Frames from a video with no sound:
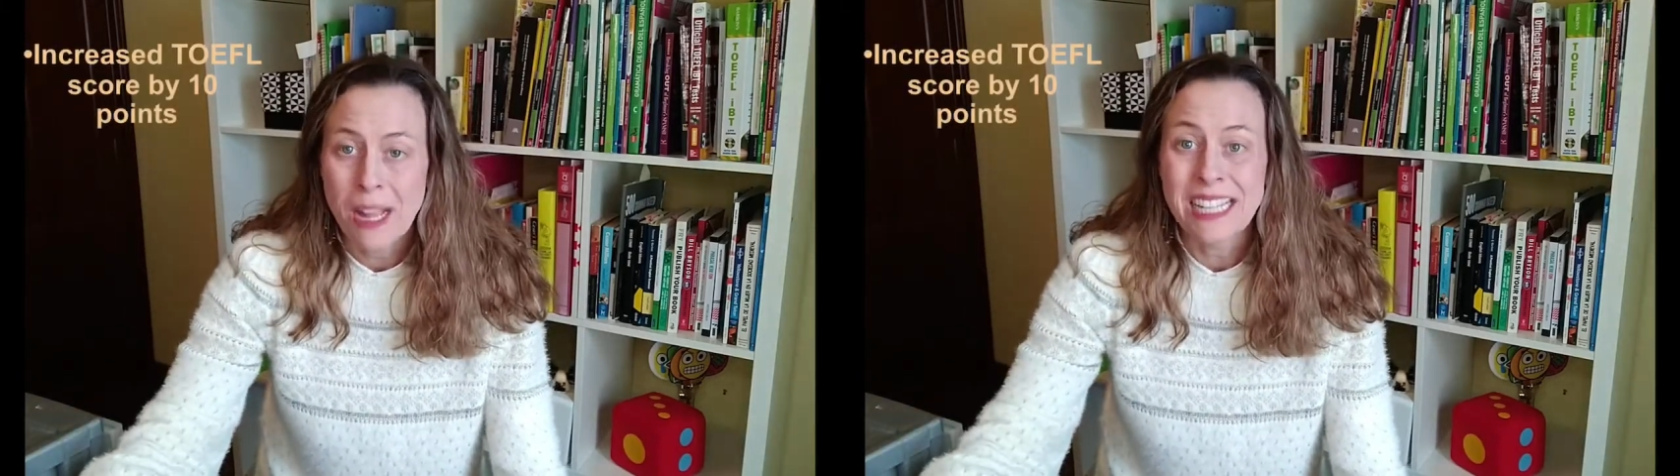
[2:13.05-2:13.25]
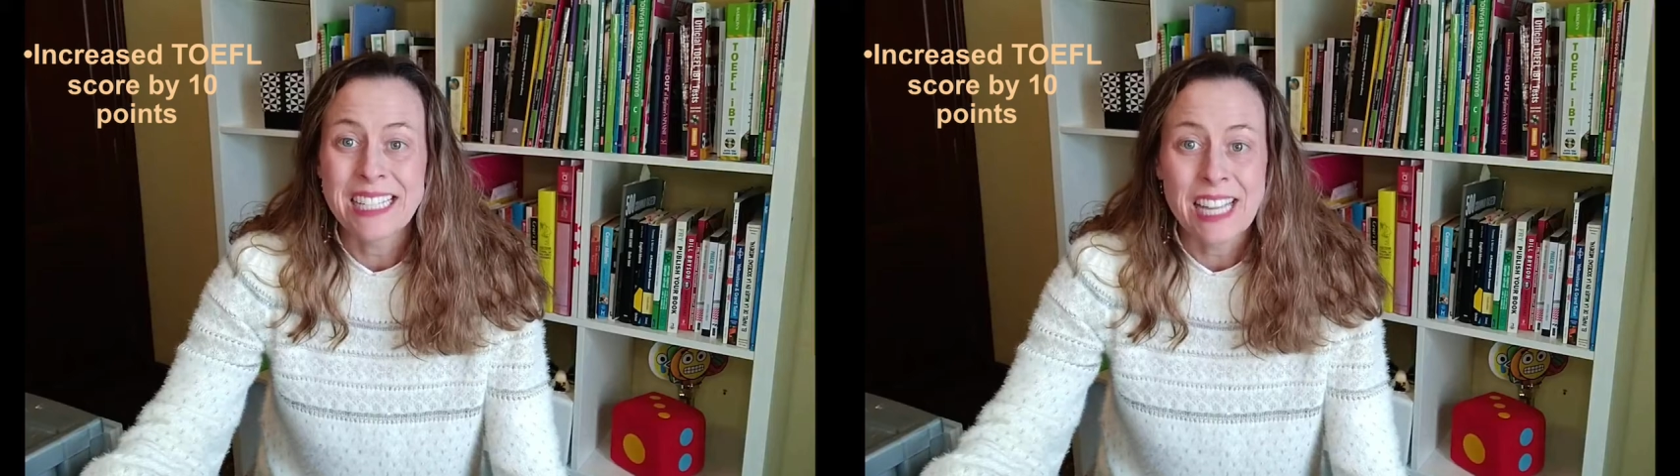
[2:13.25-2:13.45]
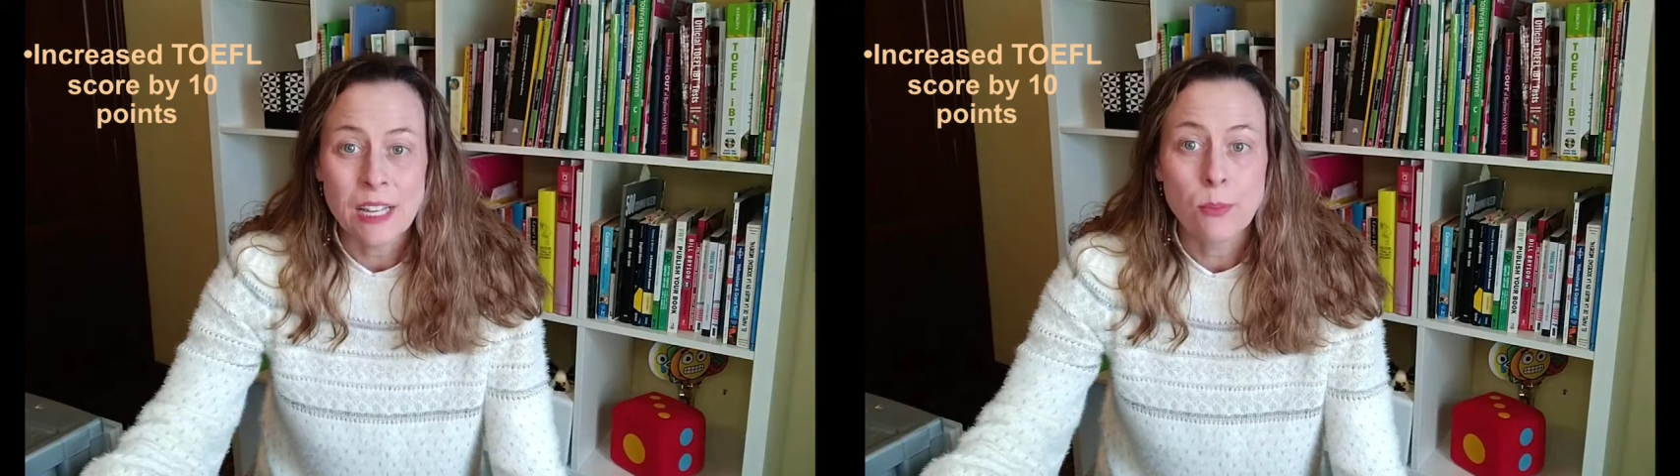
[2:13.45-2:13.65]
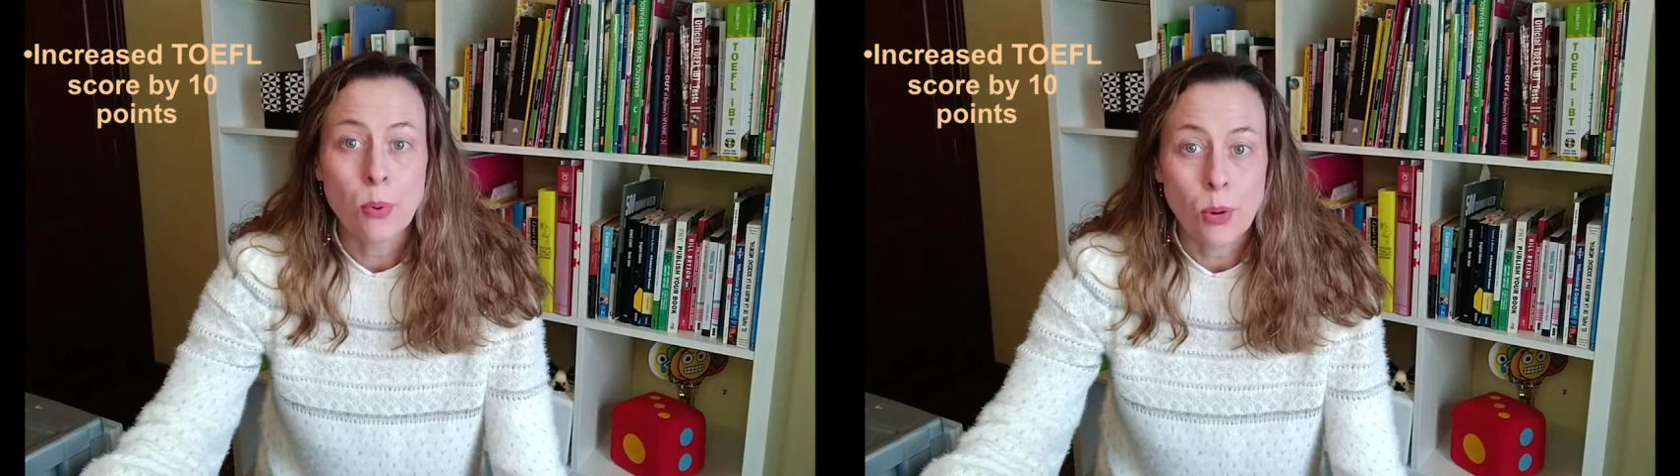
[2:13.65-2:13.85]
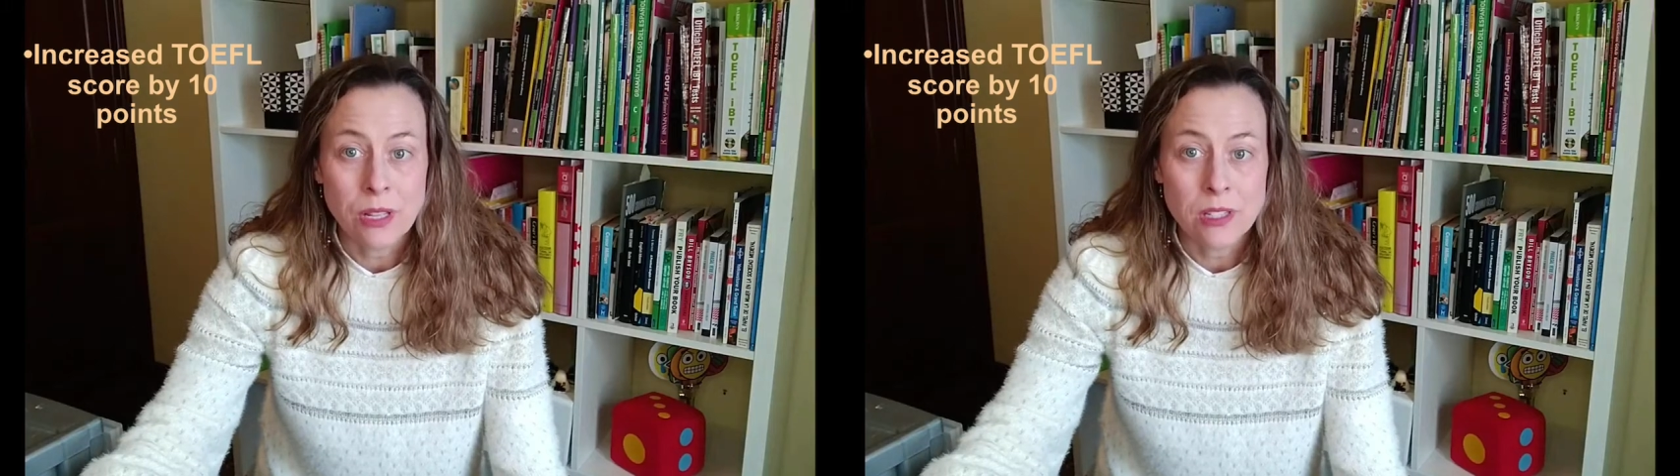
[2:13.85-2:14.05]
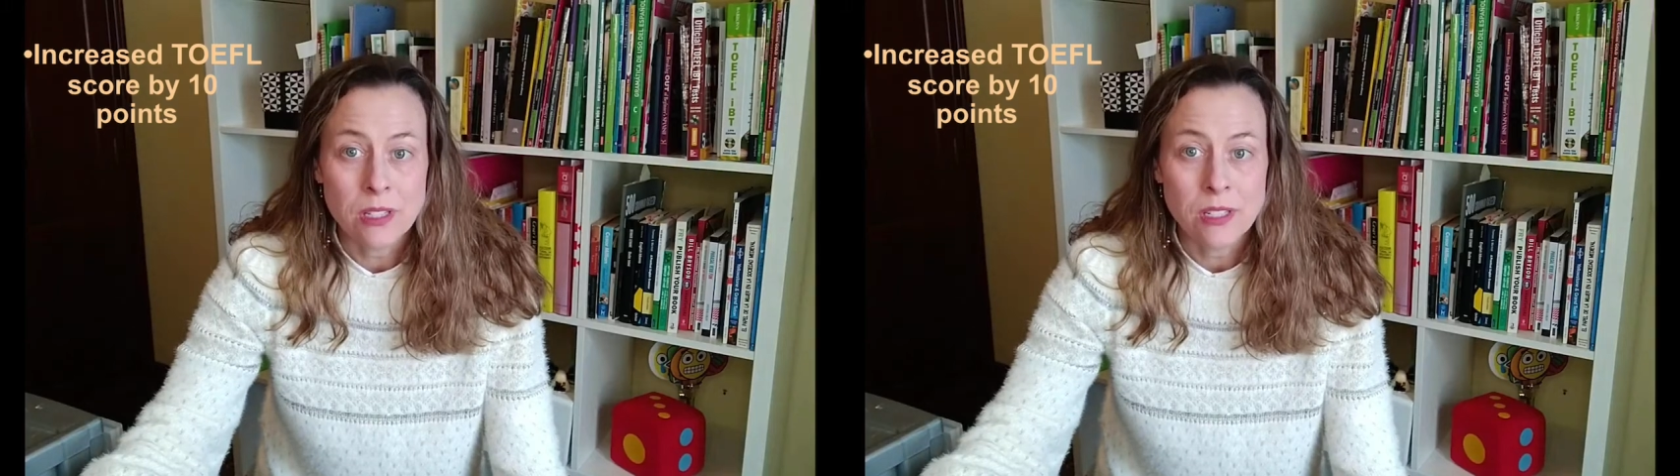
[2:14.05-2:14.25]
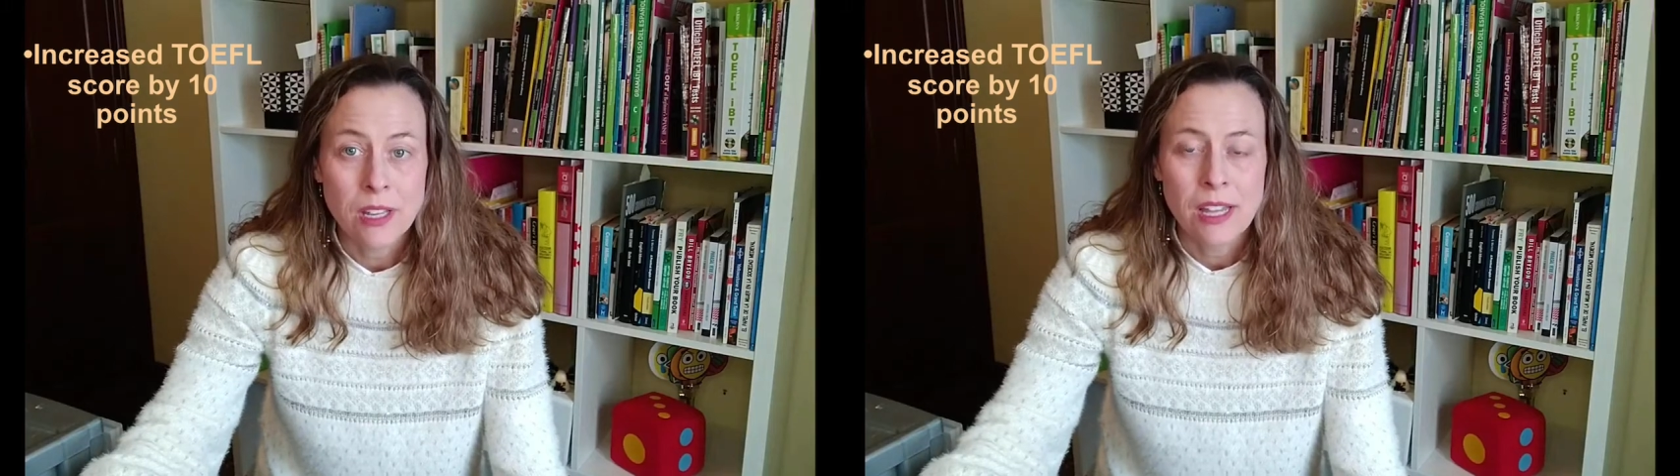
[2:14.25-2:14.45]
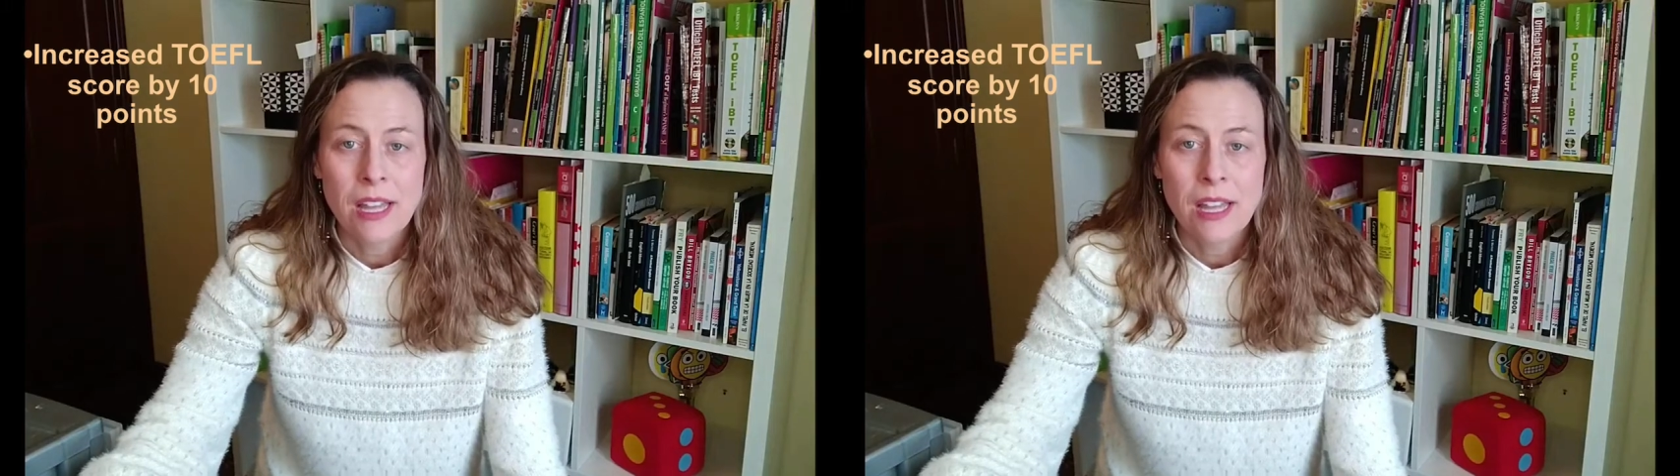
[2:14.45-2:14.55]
by 10 points.